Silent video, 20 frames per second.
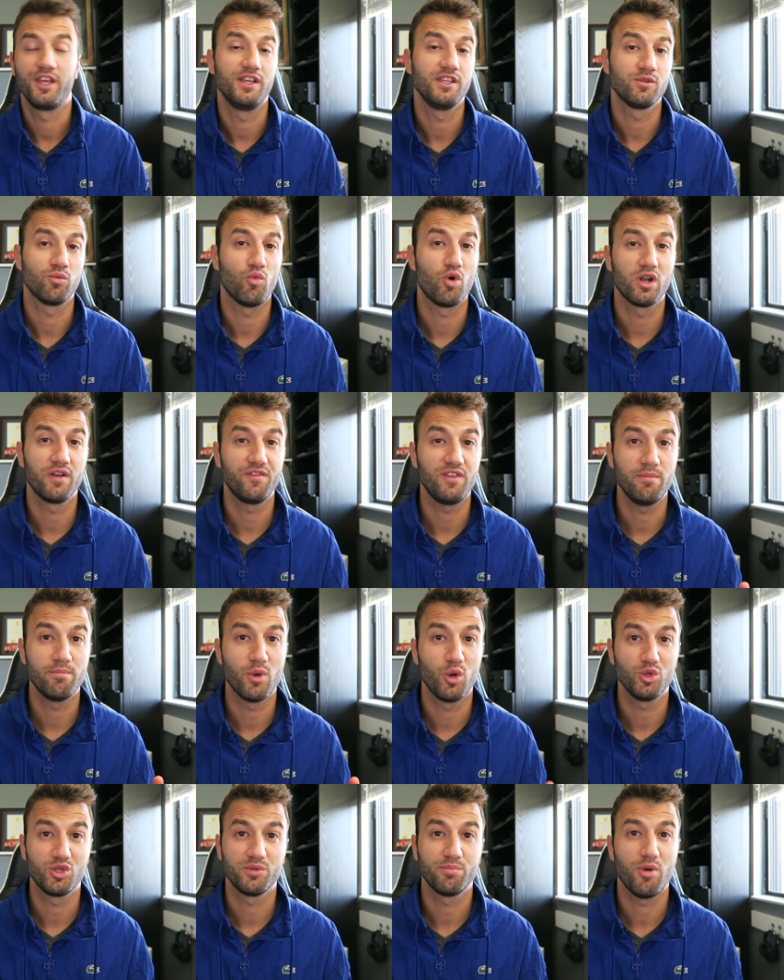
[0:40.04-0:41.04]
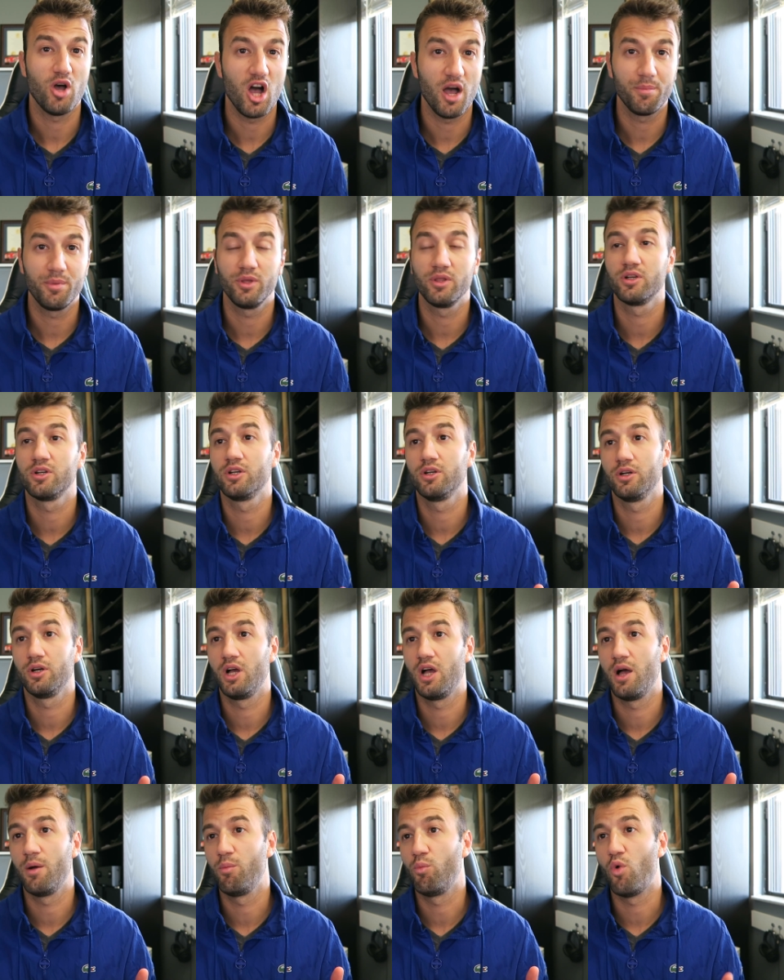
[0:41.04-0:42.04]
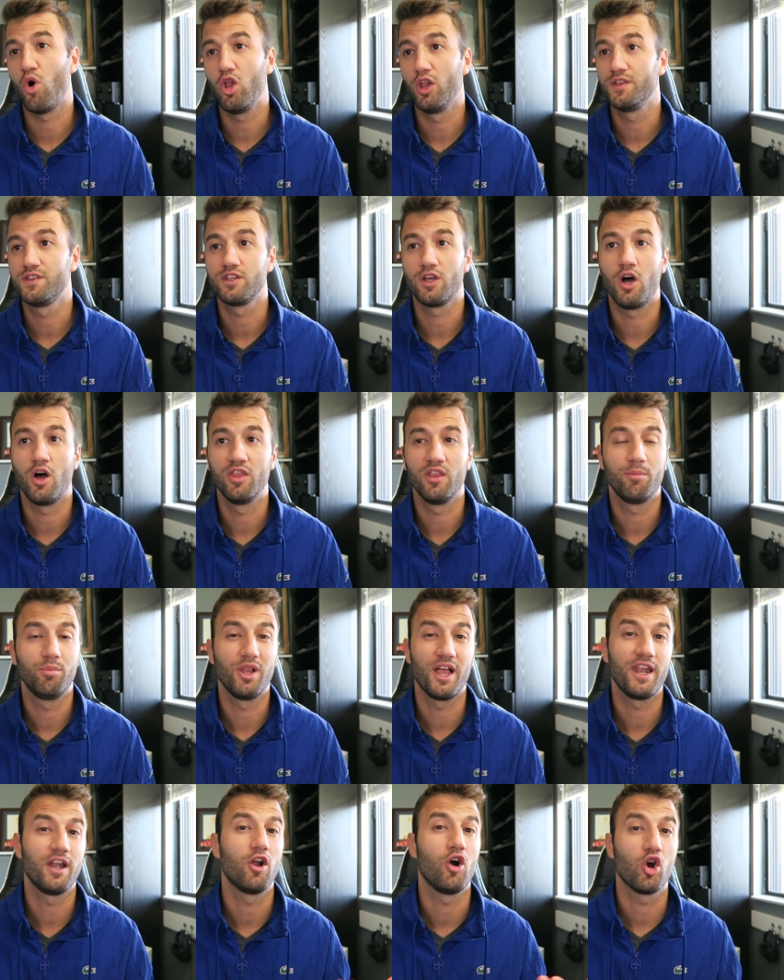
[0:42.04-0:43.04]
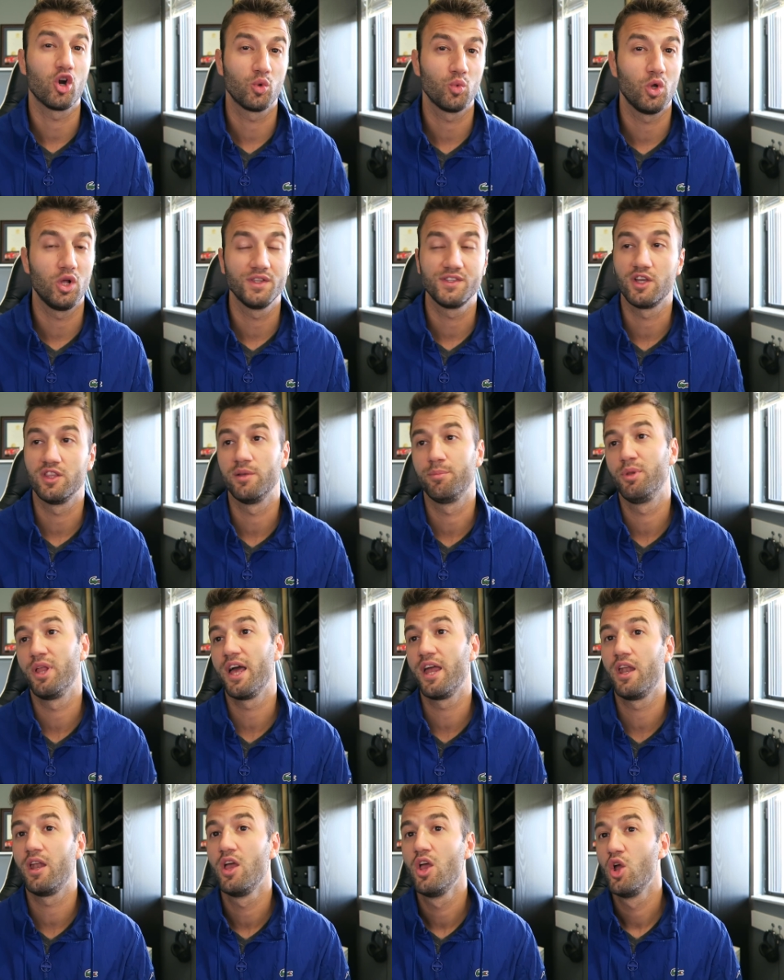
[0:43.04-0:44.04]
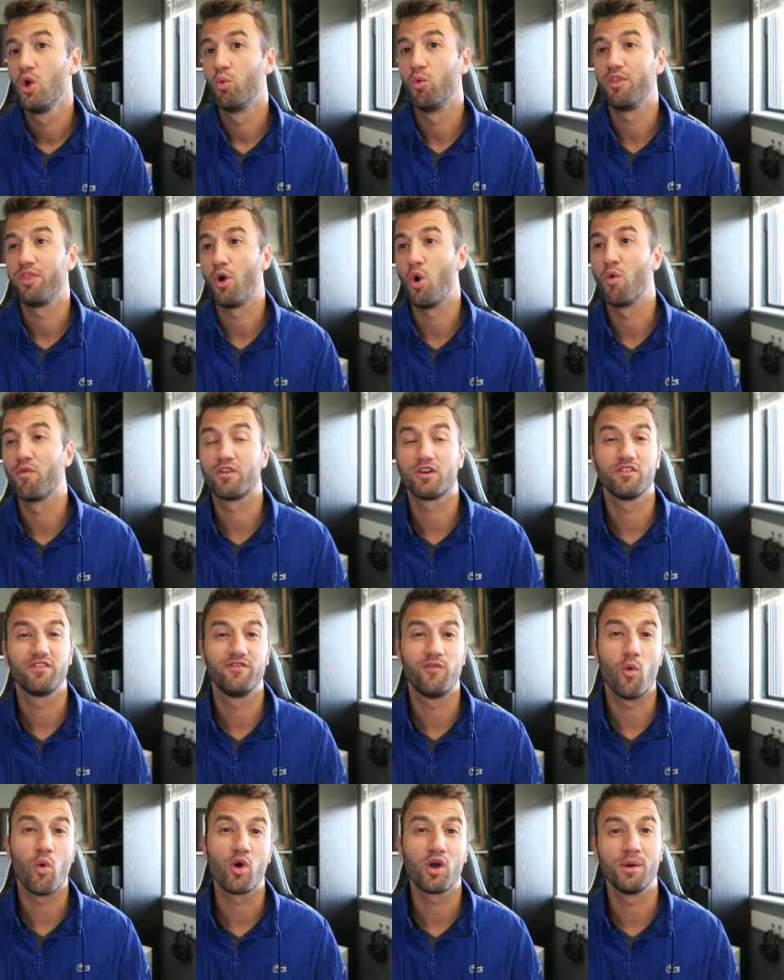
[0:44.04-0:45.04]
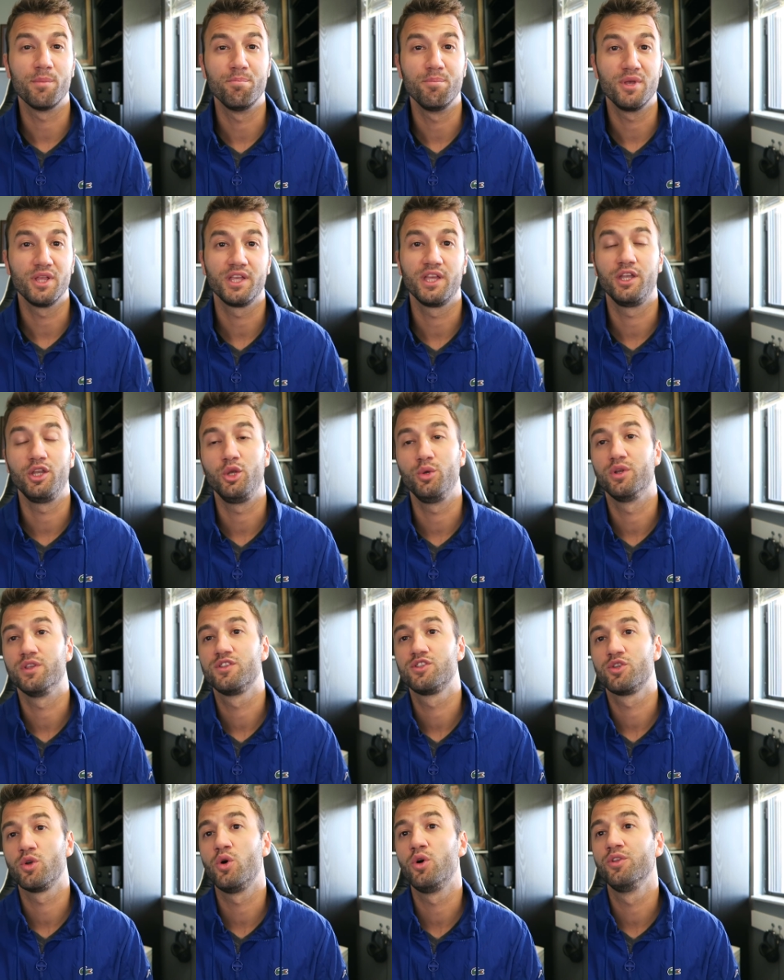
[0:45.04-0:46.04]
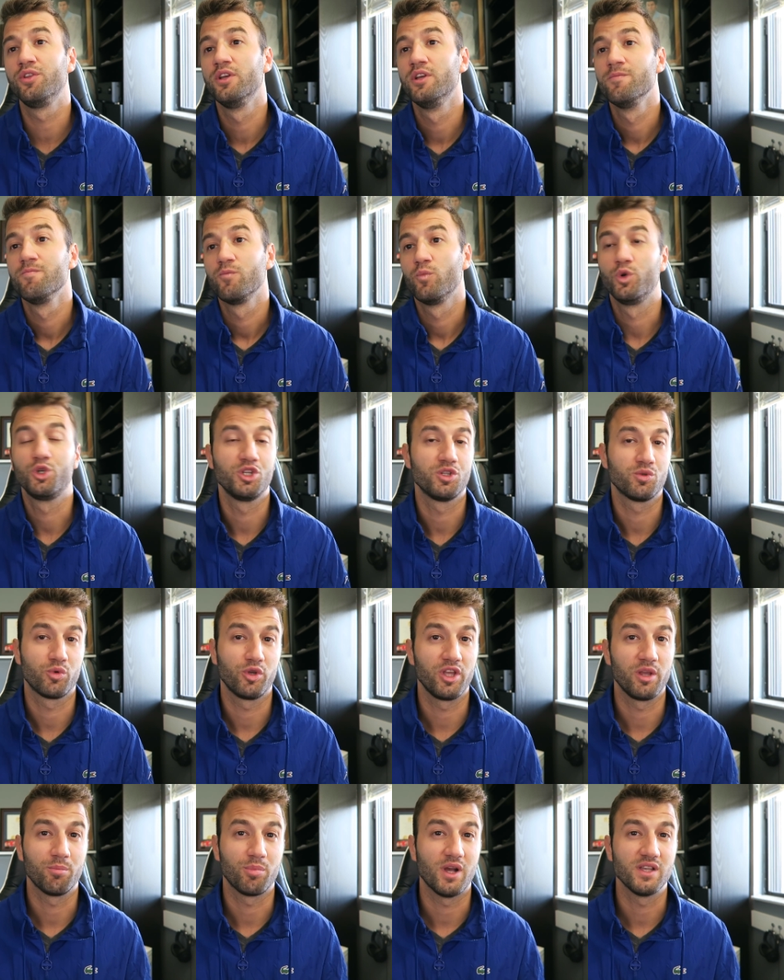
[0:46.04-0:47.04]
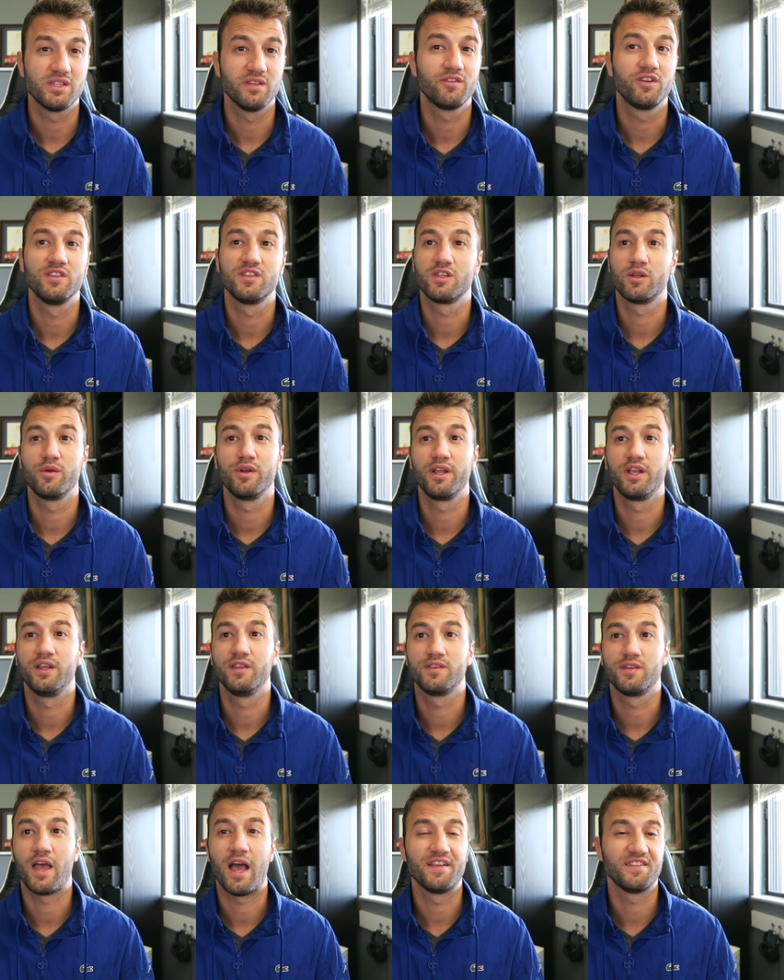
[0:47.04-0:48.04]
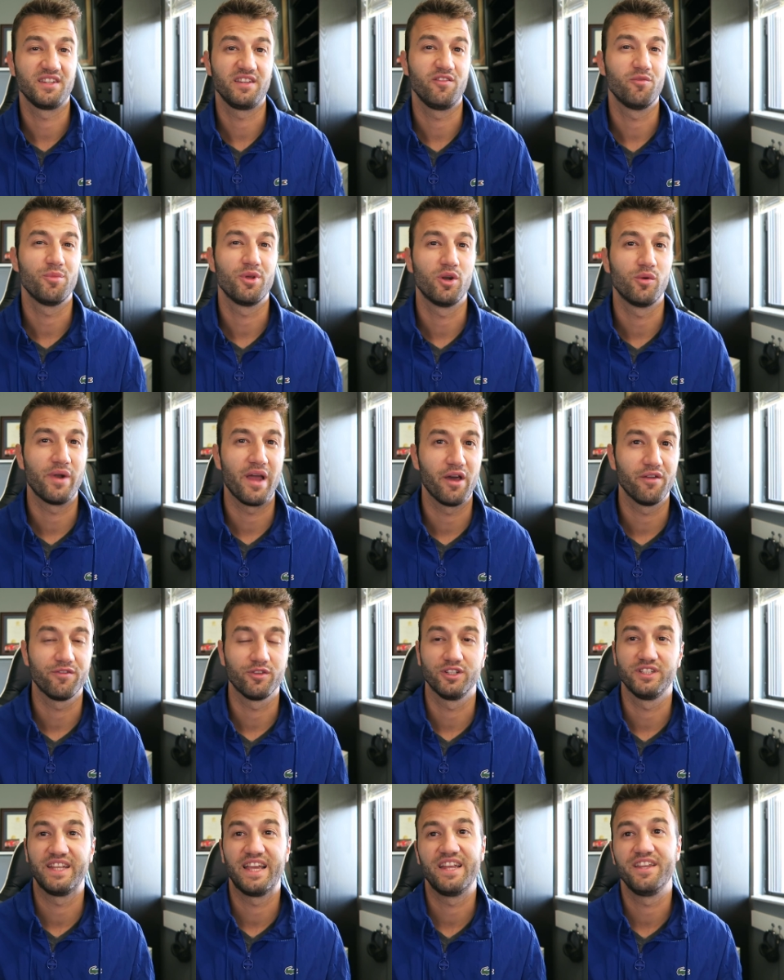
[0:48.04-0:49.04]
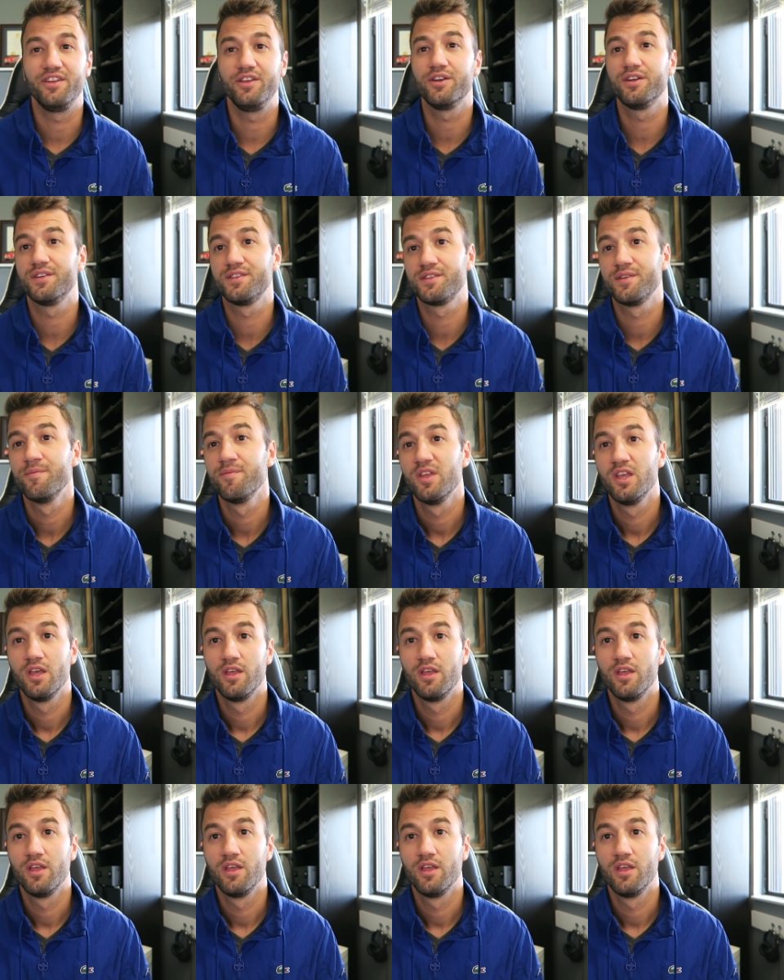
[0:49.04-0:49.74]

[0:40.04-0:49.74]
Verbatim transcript: It is one of the most popular um, wallets on the planet, hard wallets on the planet, with over four million units sold, which is really impressive considering it hasn't even been around for ten years.